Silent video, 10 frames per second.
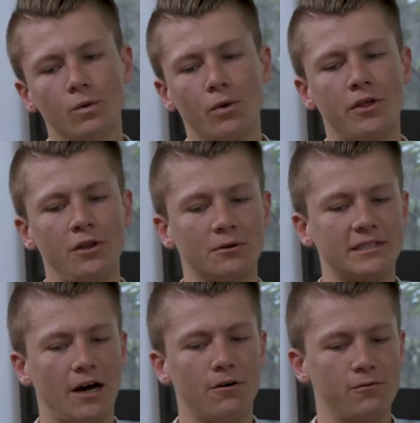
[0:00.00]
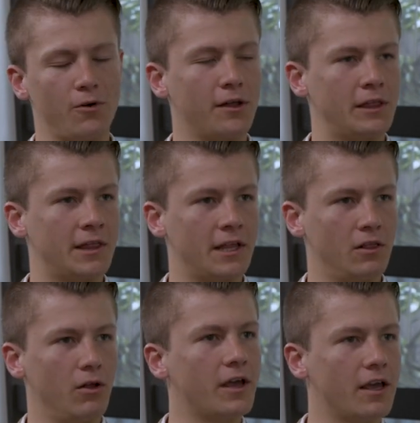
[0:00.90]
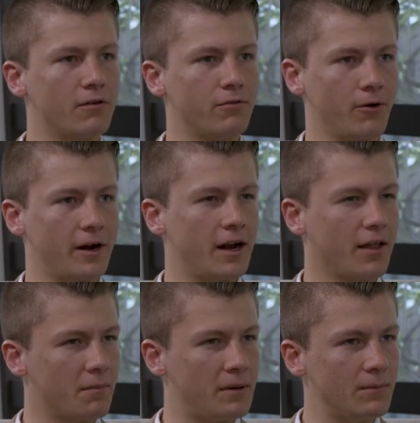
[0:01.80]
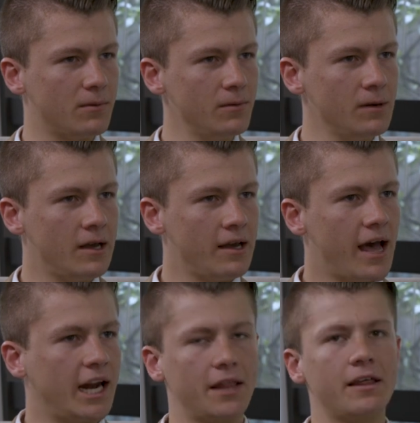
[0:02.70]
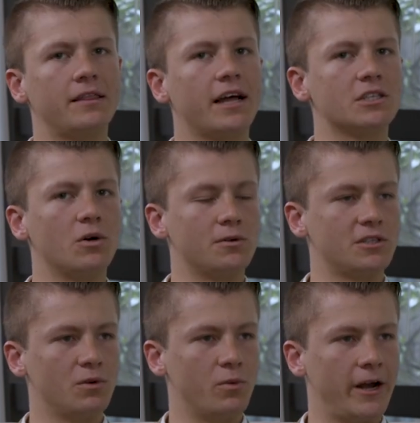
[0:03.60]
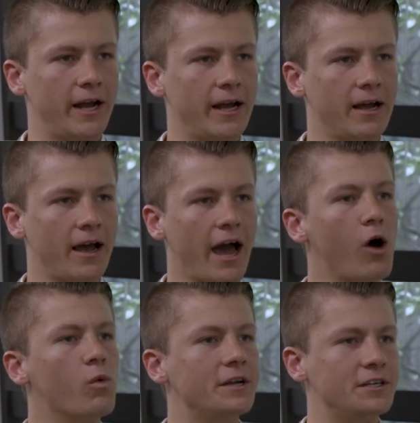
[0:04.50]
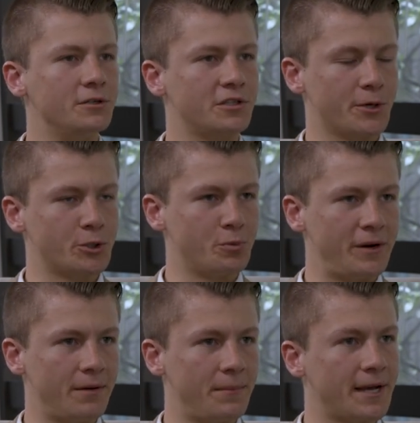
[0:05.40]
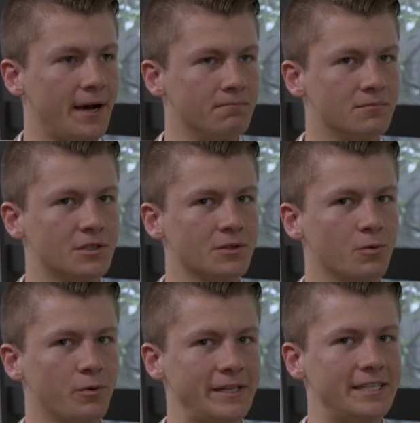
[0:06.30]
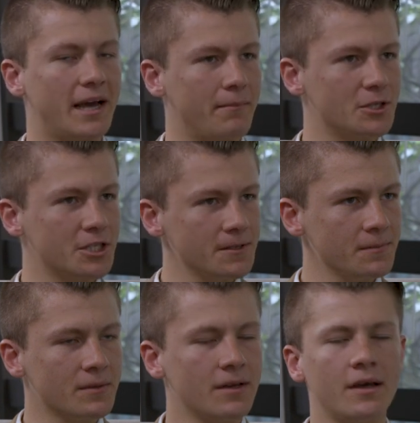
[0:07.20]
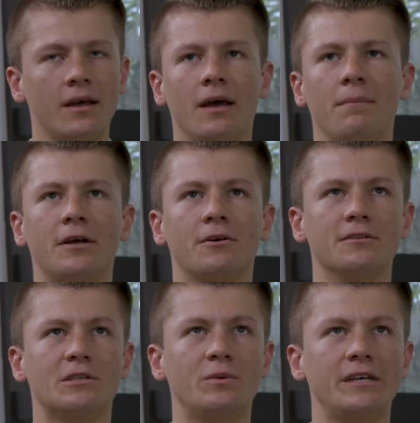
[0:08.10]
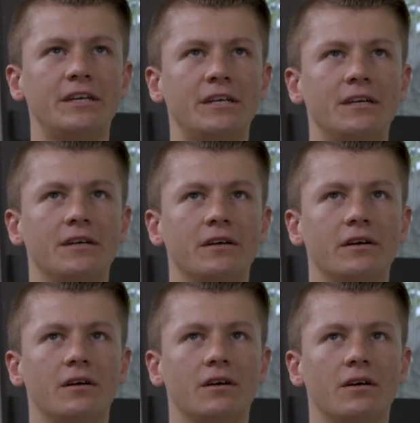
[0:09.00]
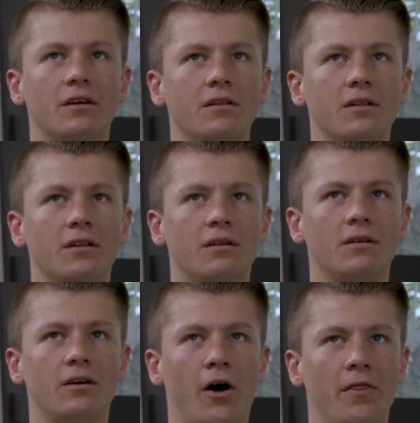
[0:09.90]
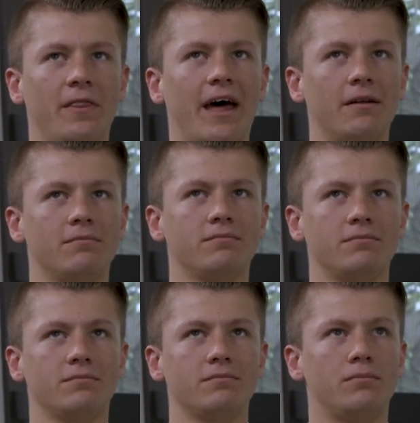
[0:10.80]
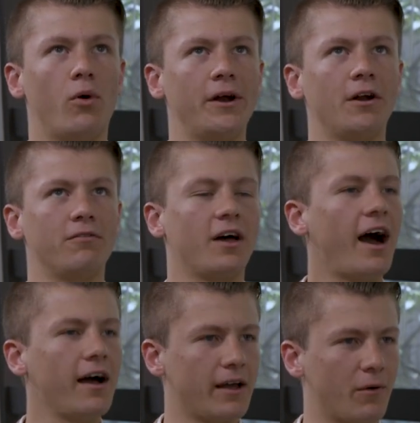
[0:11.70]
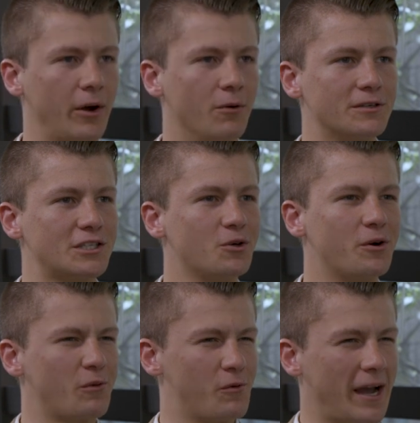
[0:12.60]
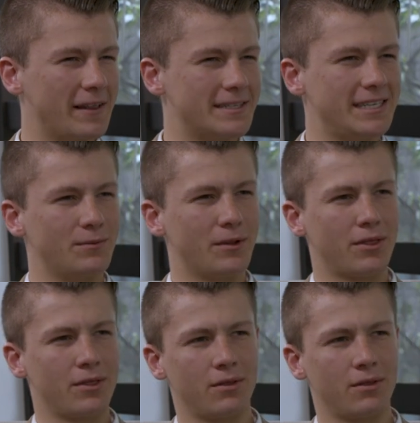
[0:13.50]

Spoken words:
within yourself rather than looking for it in other people. And I think that's also where how we use social media becomes really damaging, because we, on that point of the highlight reel and distorting reality with